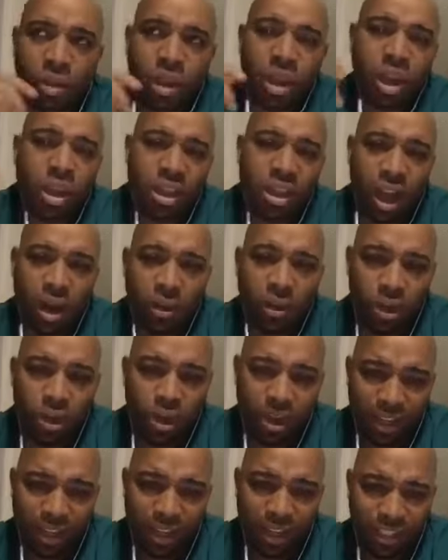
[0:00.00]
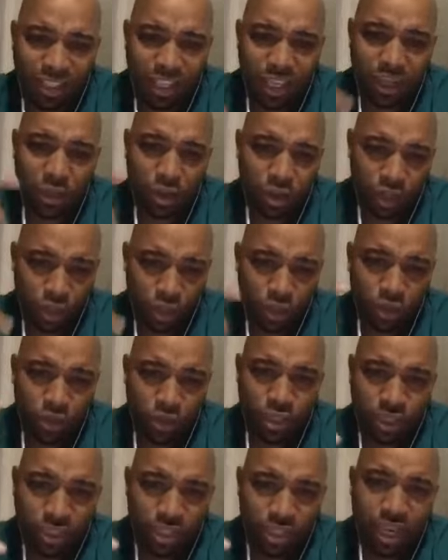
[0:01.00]
Now we're going to continue to use the
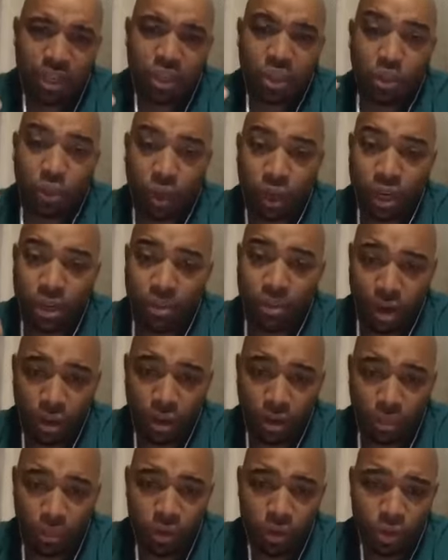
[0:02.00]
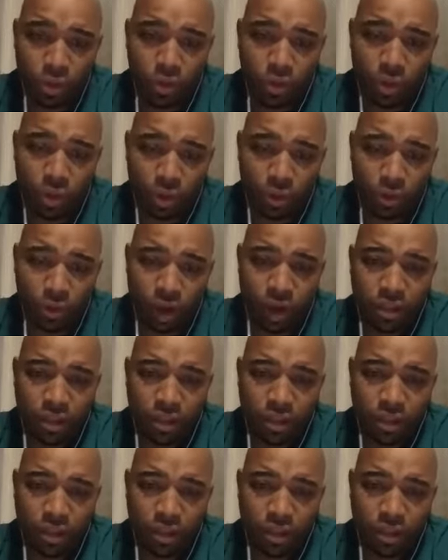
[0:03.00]
same trading model we're doing, right?